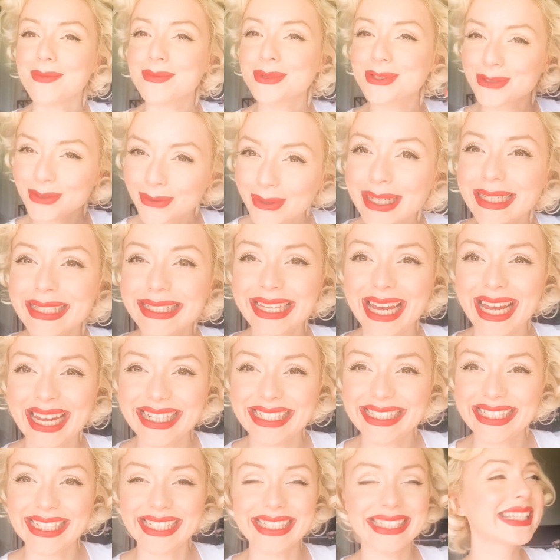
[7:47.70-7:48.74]
so
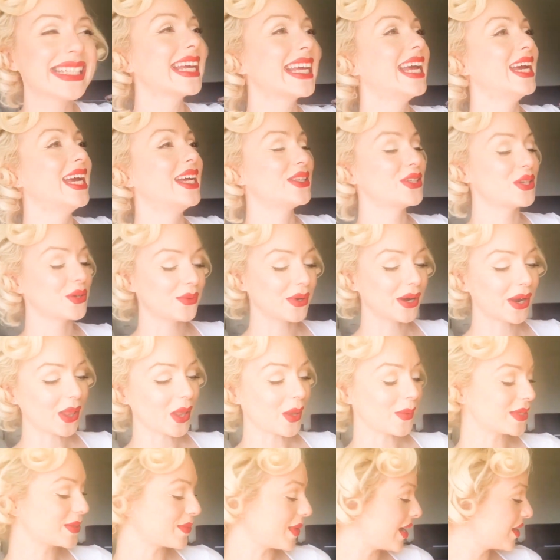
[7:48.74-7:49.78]
excited to wear
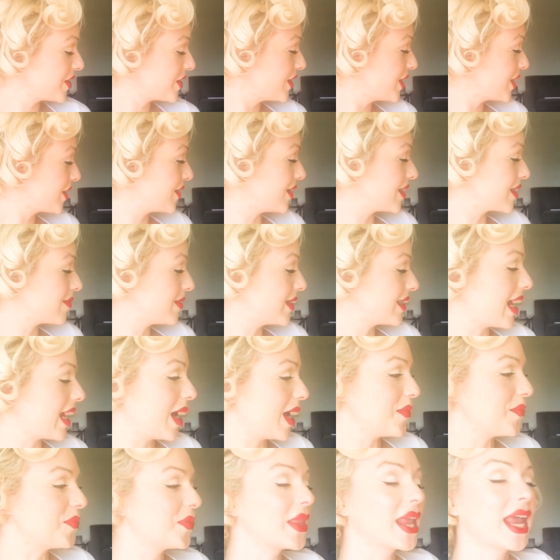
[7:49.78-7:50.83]
them, especially Christmas
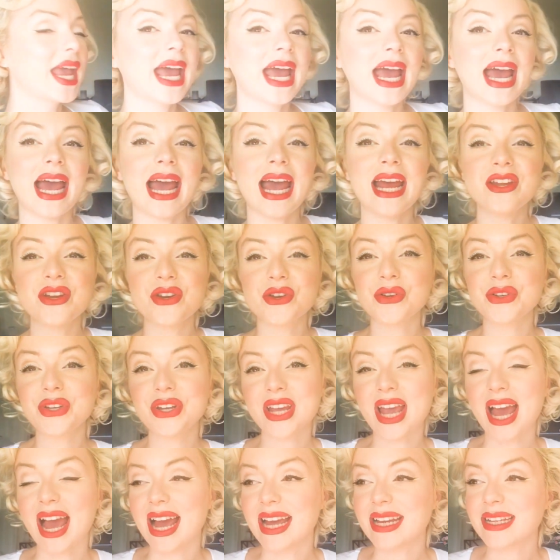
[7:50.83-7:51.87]
time. And you know, you
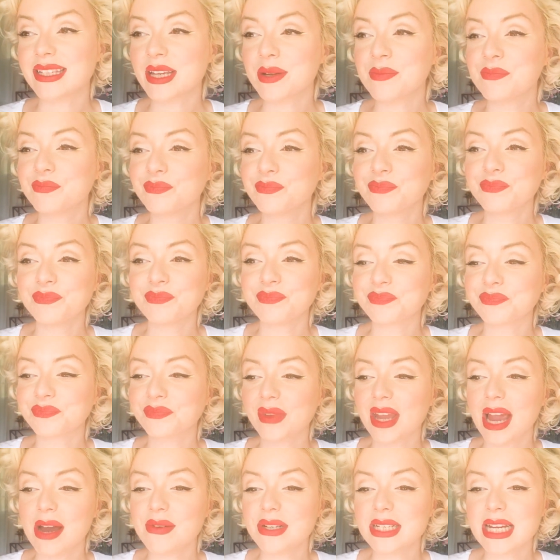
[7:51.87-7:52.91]
guys,
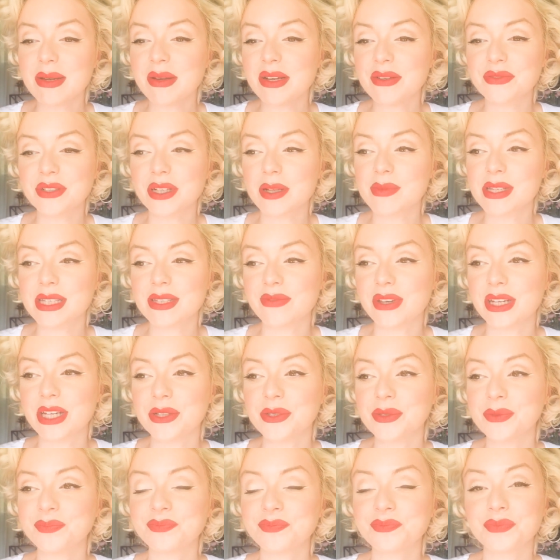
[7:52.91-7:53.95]
every time I film this
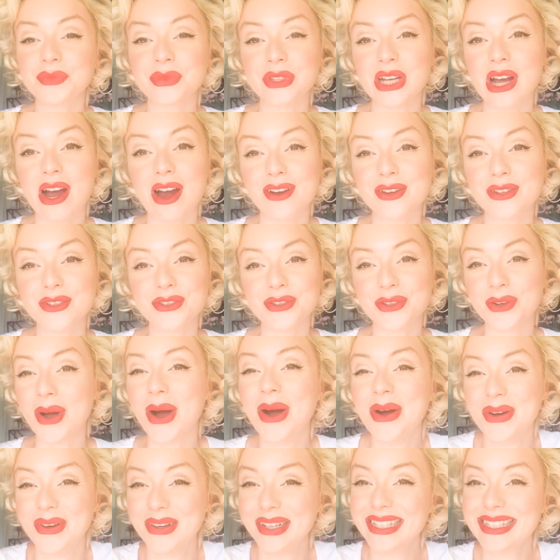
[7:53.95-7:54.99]
video, the gardeners are
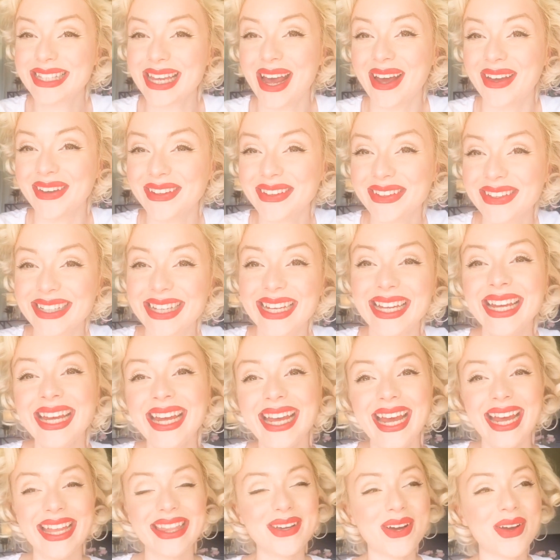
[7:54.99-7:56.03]
always out.
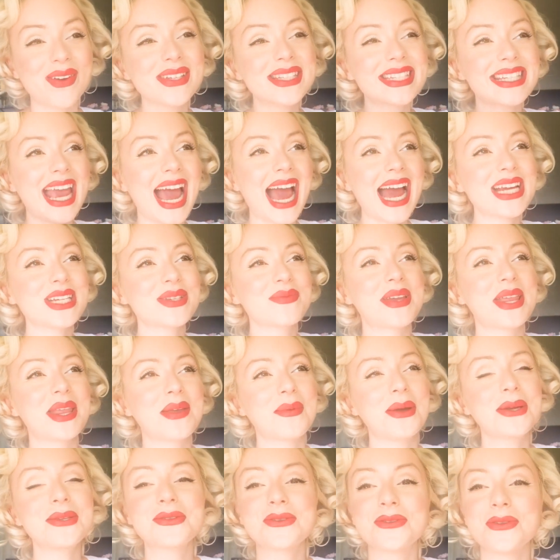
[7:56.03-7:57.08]
They always catch me. They
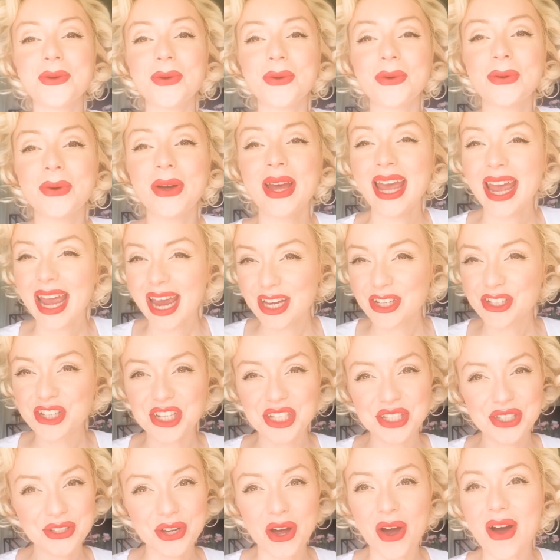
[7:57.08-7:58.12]
must know
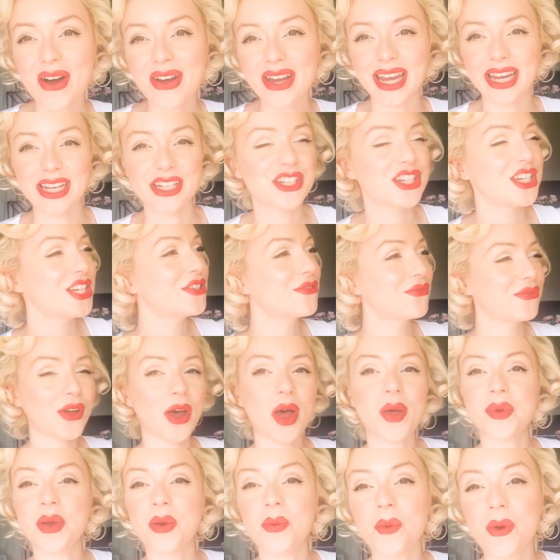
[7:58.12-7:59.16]
she's talking, she's
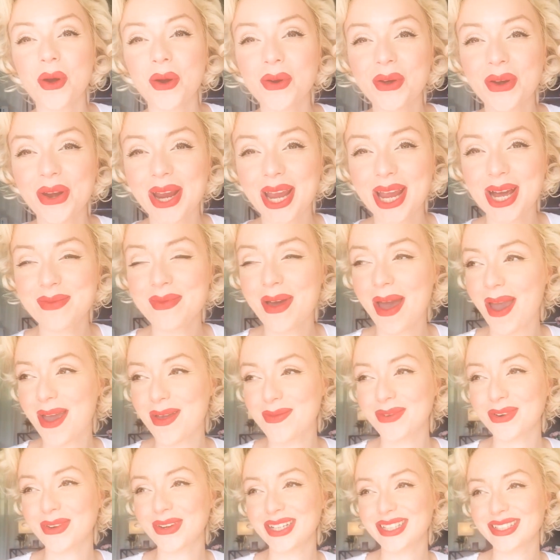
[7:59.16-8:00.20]
filming. We're going to come out
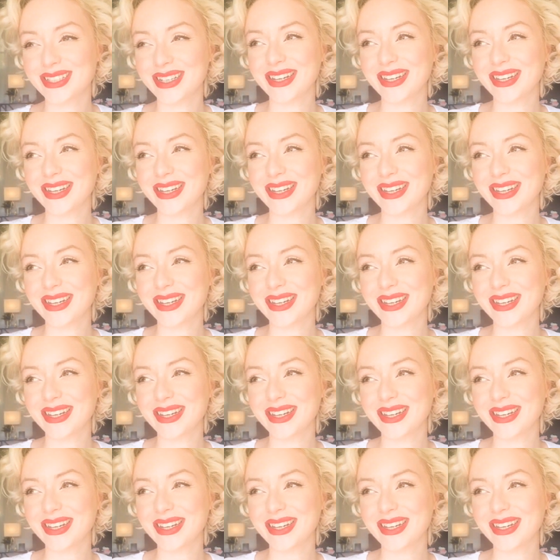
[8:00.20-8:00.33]
and we're going to